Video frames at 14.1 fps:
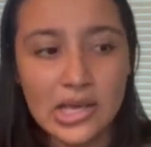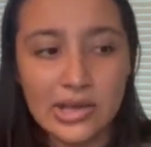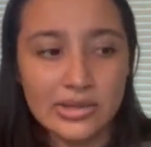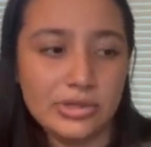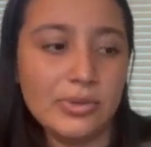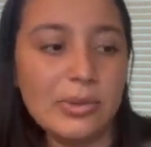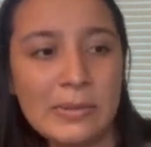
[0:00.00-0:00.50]

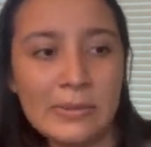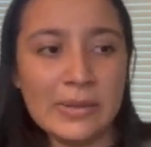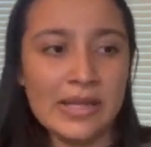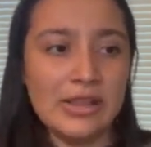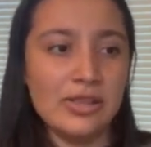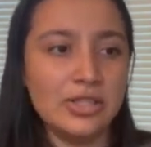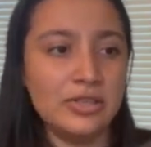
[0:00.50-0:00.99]
So one of my really
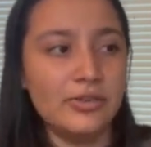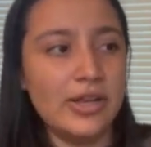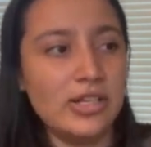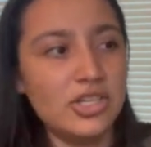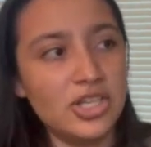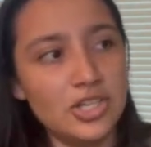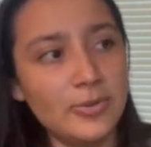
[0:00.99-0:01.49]
close
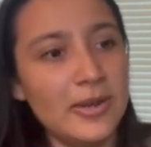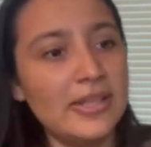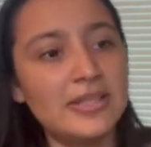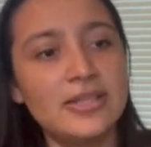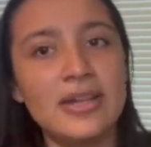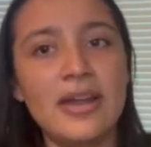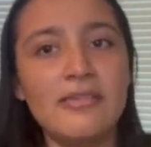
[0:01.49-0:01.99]
friends, she's
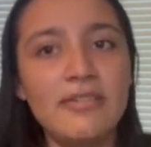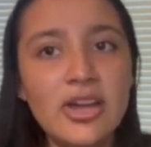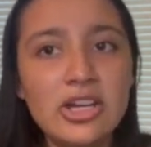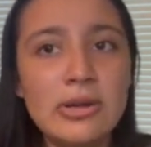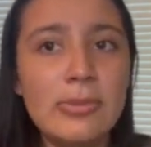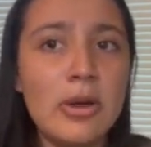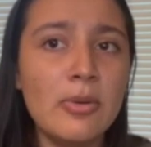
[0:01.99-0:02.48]
waitlisted at
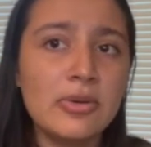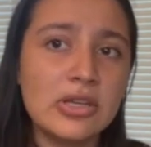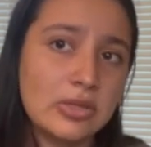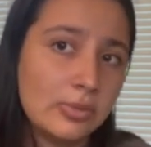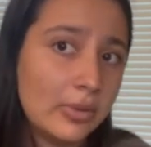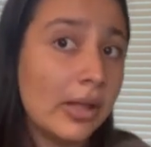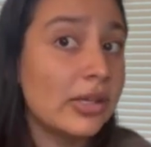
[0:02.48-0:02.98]
Vanderbilt, which
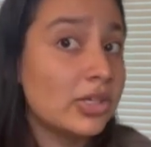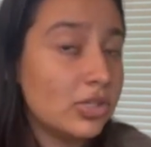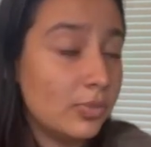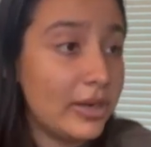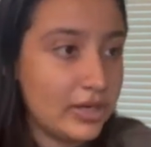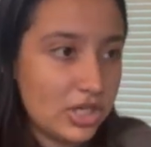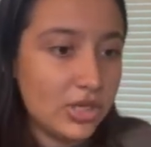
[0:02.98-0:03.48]
is really
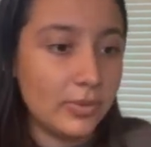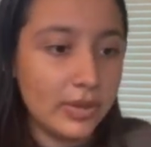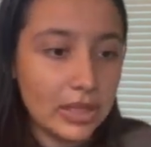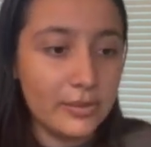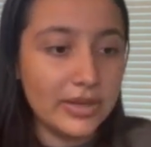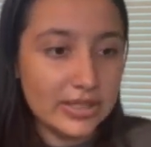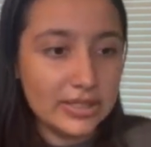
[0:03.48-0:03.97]
where she
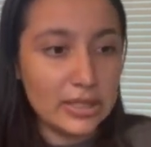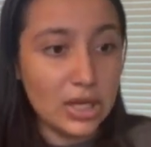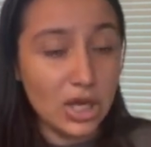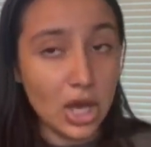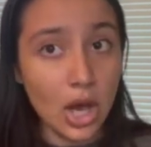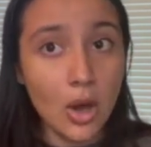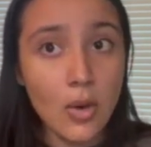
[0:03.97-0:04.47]
really wants to
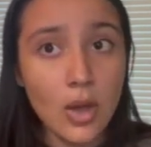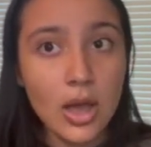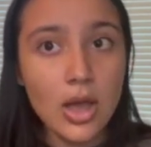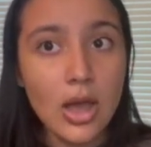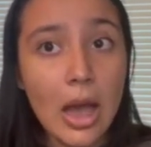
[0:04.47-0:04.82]
go.